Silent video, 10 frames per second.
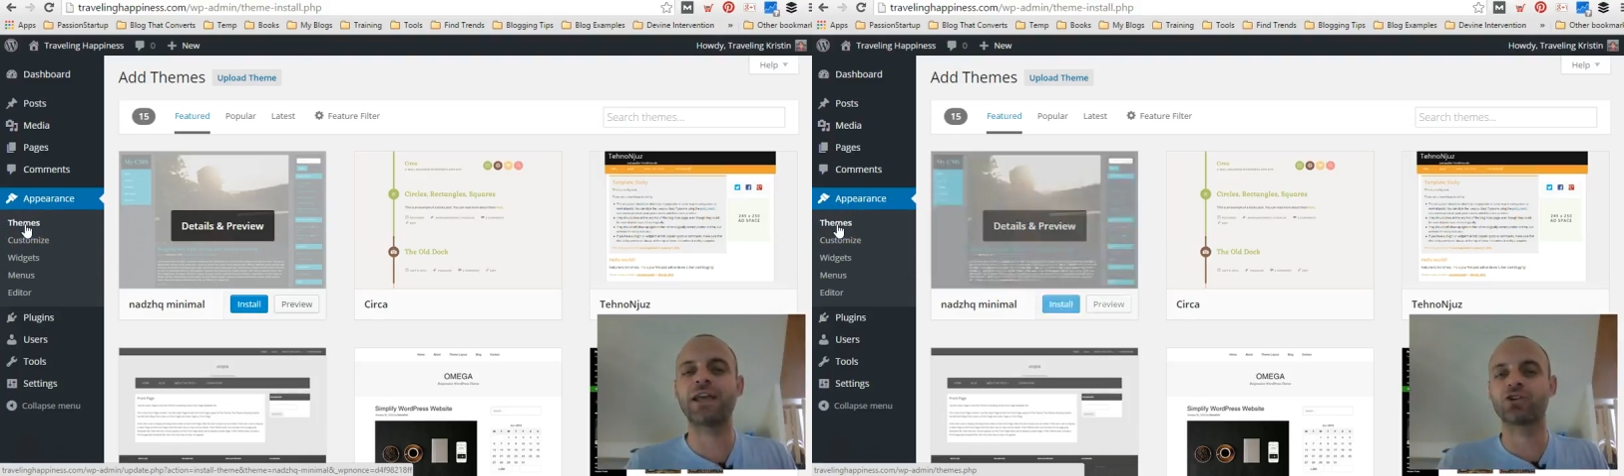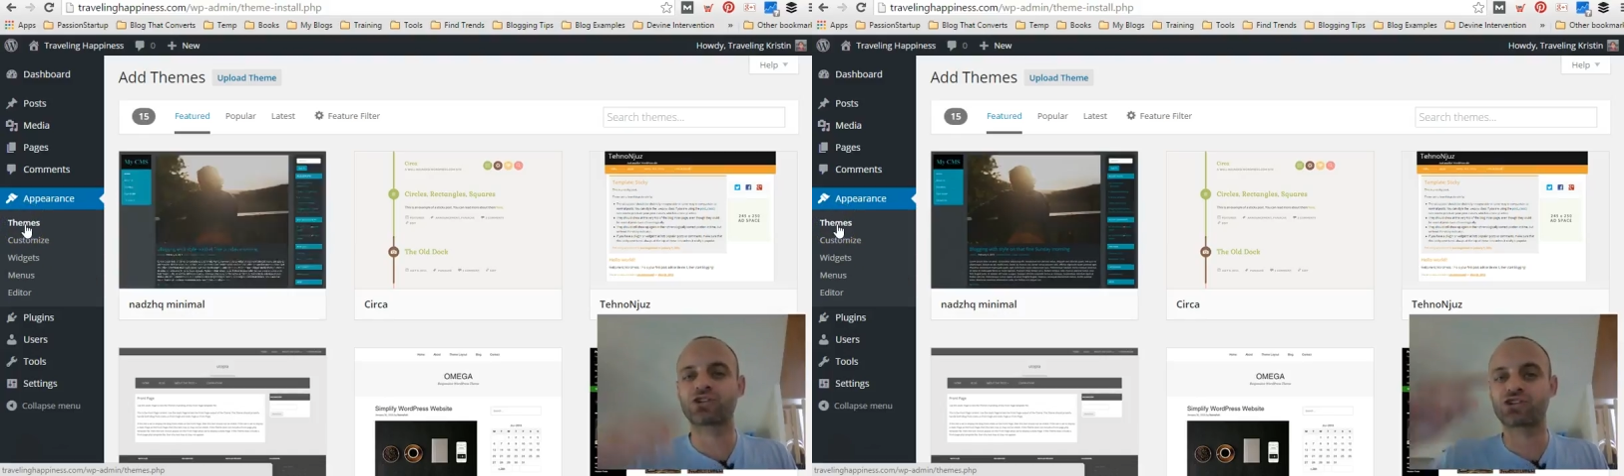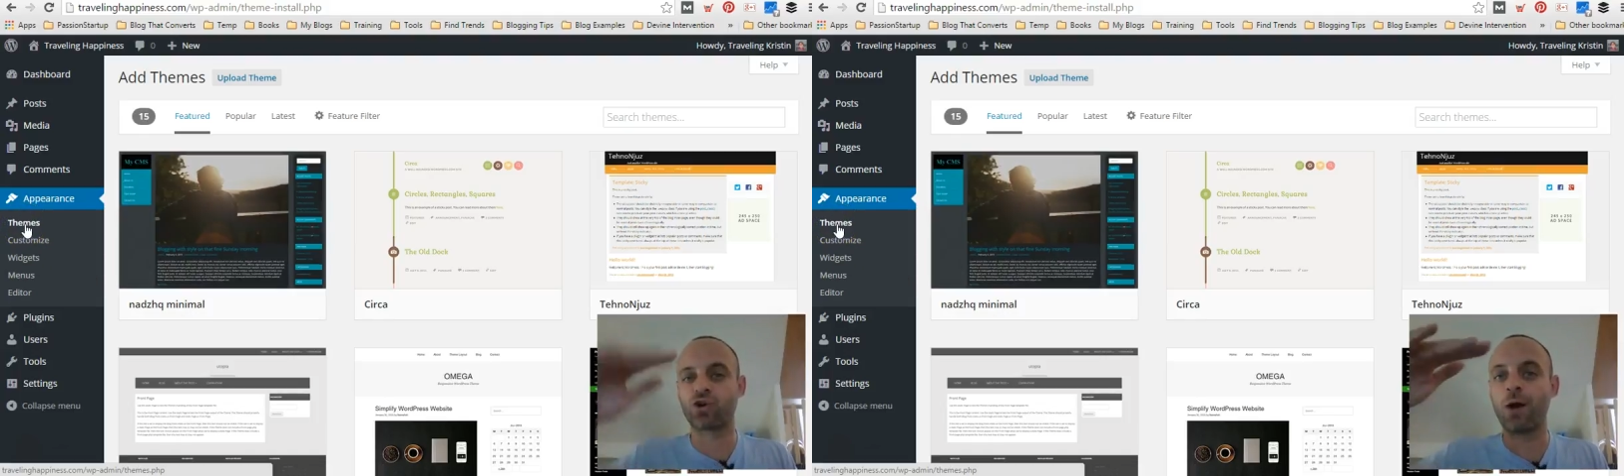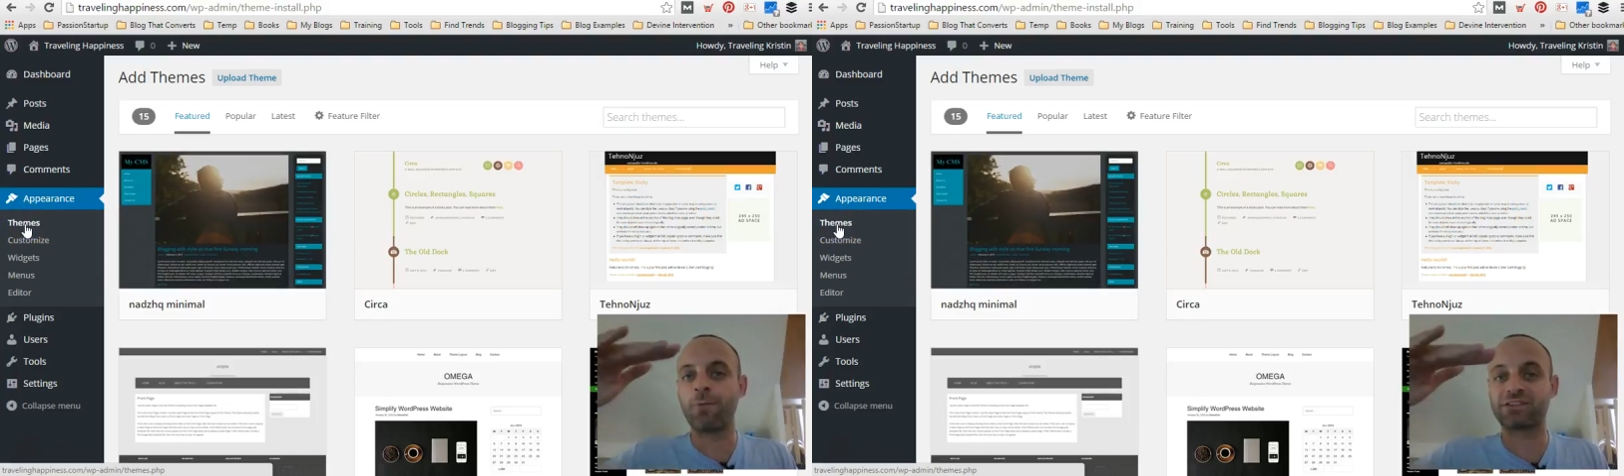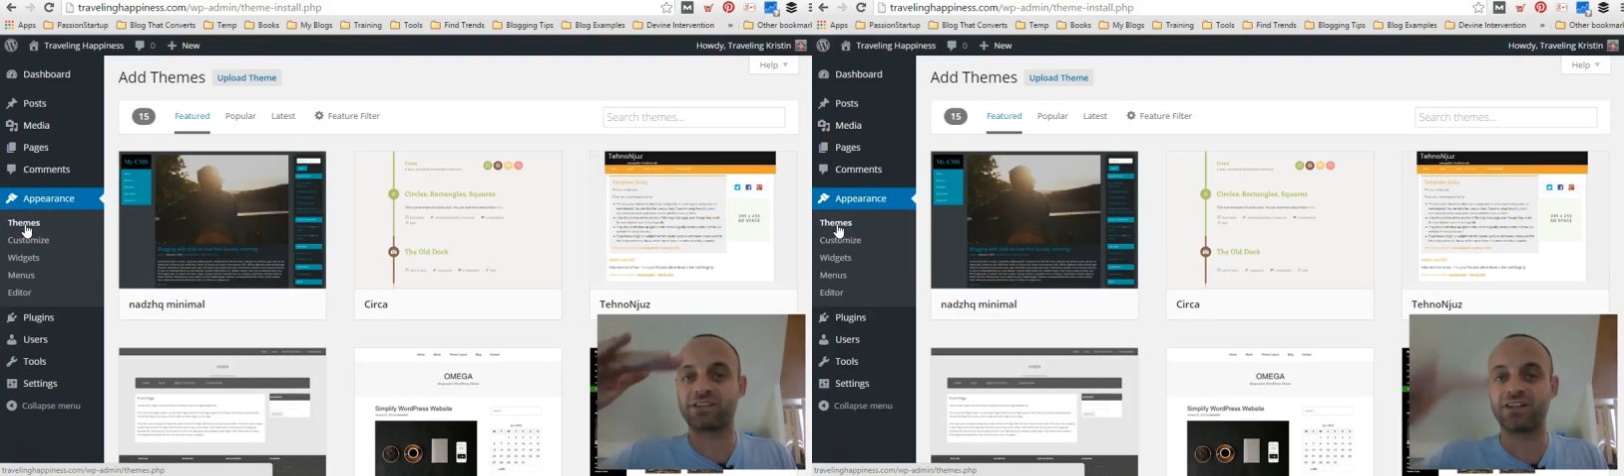it'll show
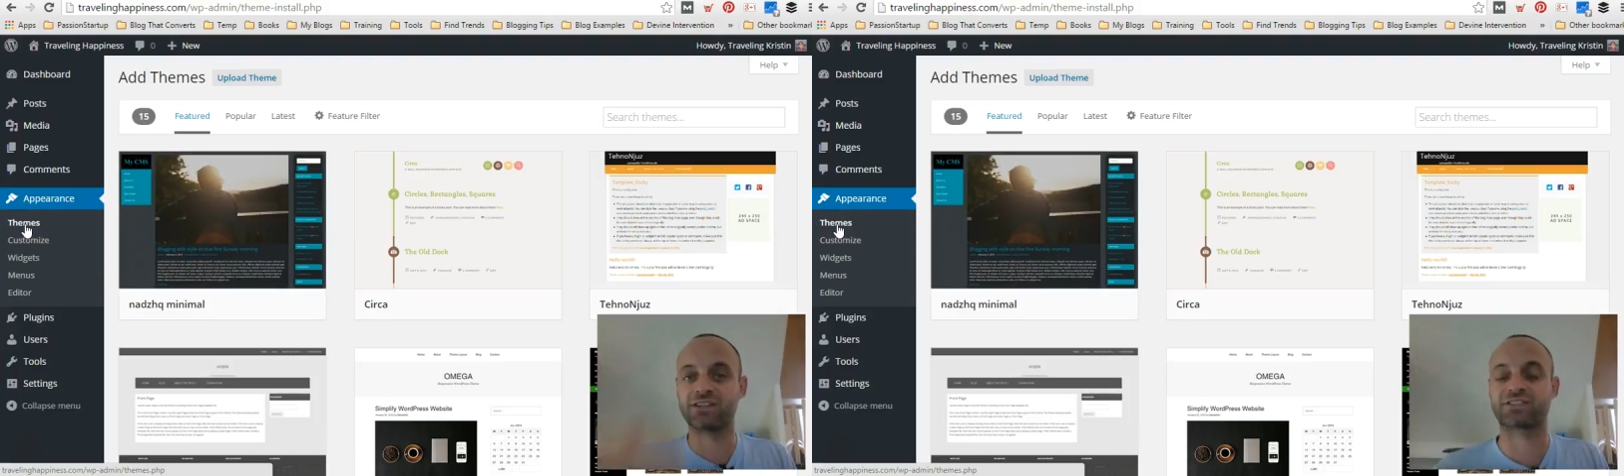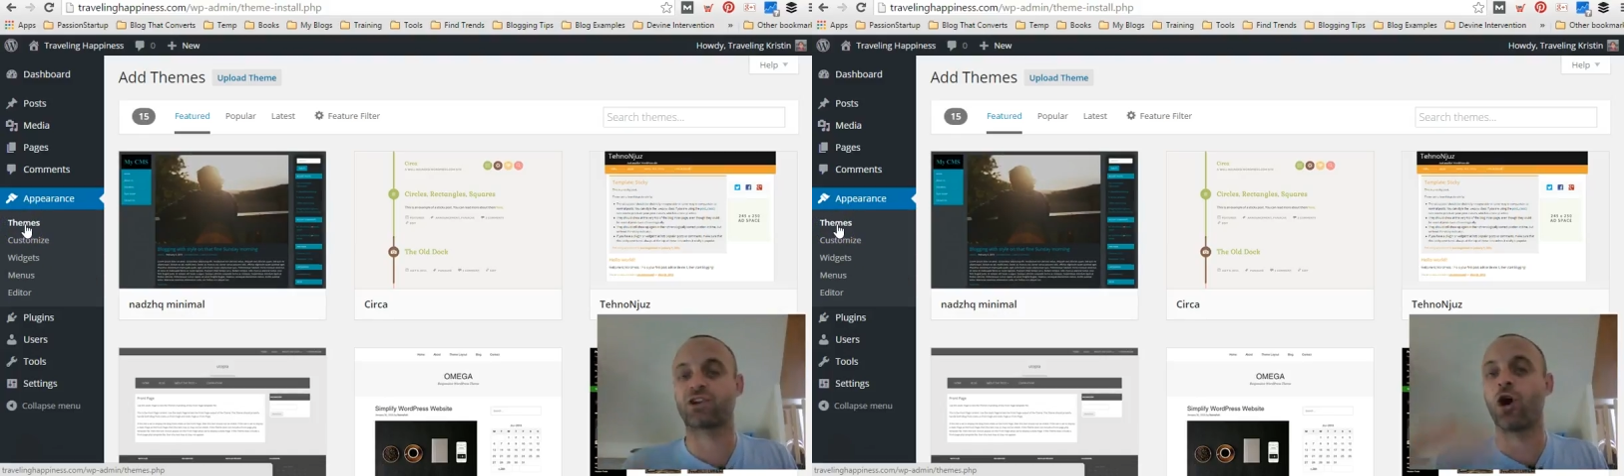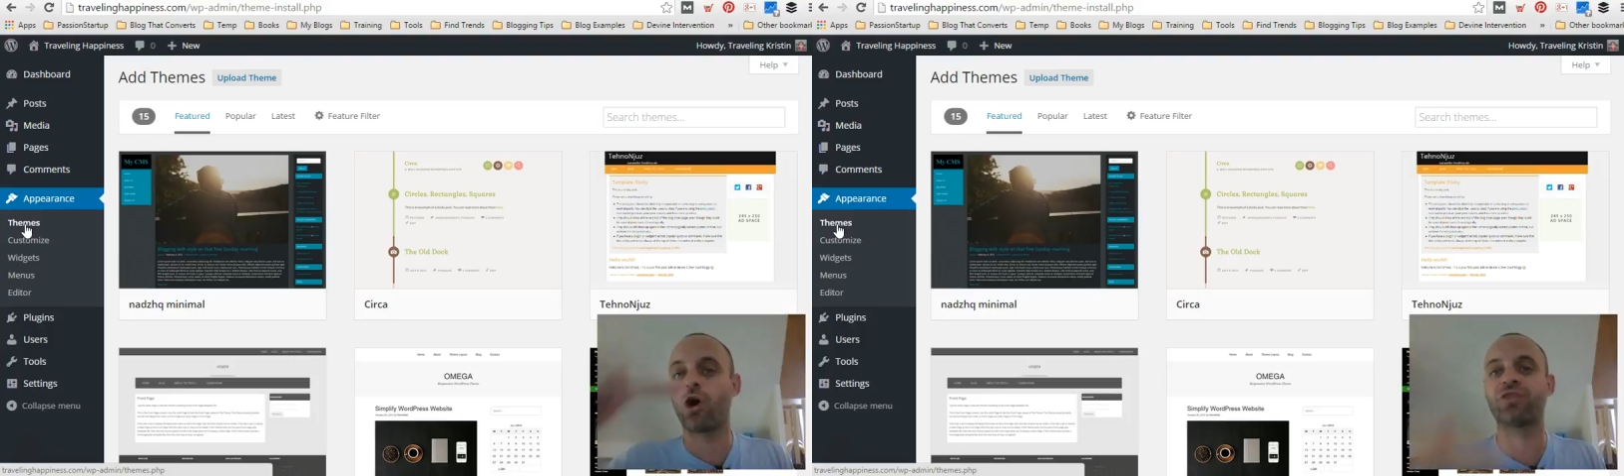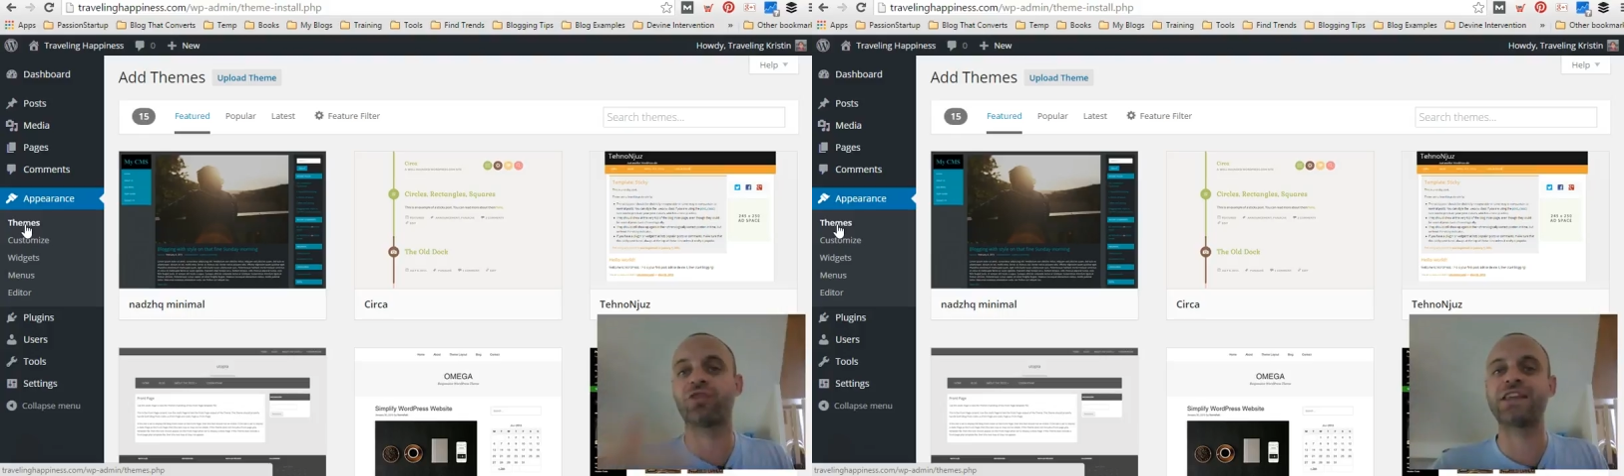up as an installed